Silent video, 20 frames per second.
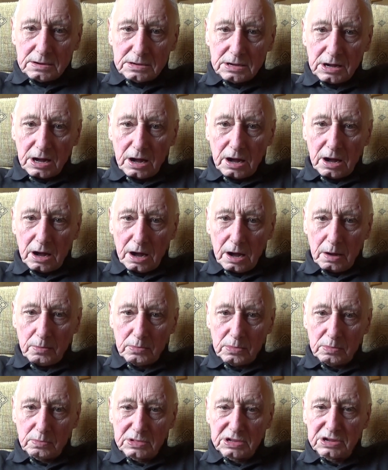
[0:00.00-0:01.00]

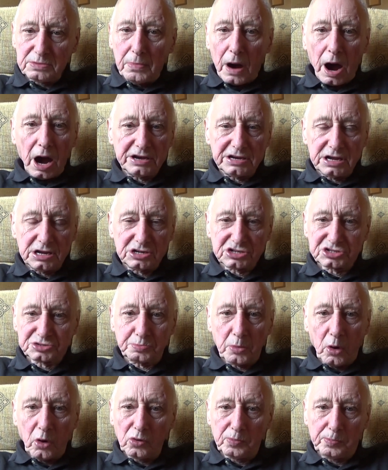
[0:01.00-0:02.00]
You might need a
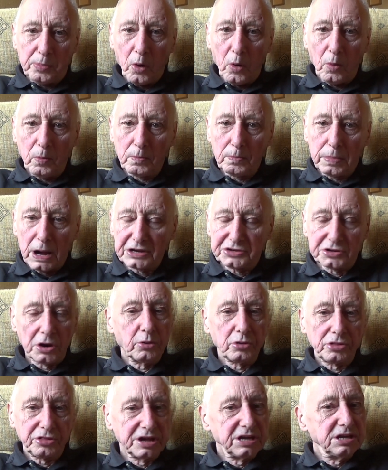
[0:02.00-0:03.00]
small pump. I
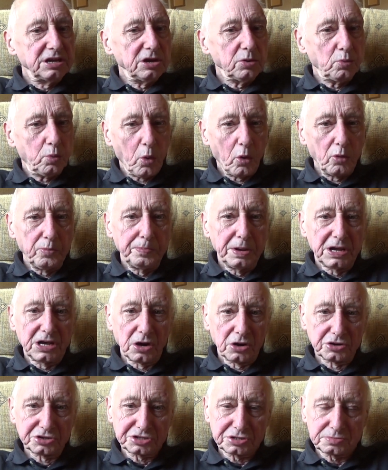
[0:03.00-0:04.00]
don't think you would,
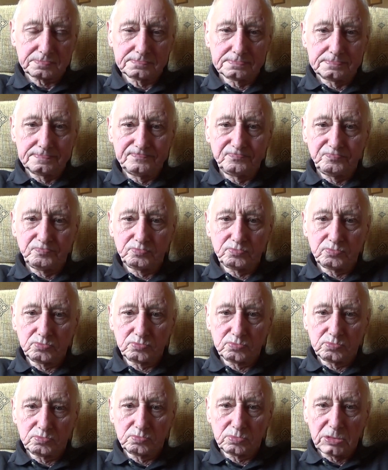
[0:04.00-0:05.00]
because
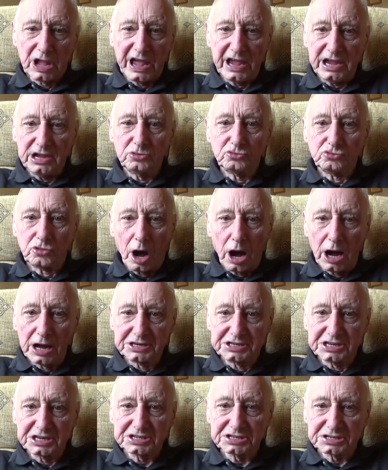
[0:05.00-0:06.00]
heat
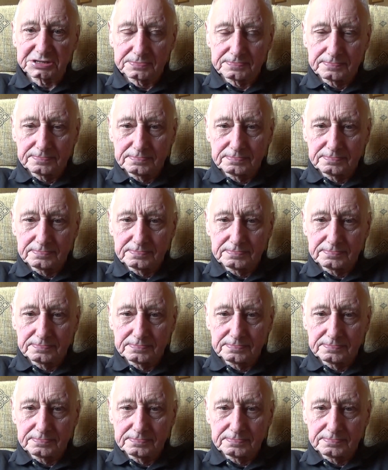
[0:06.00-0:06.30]
rises,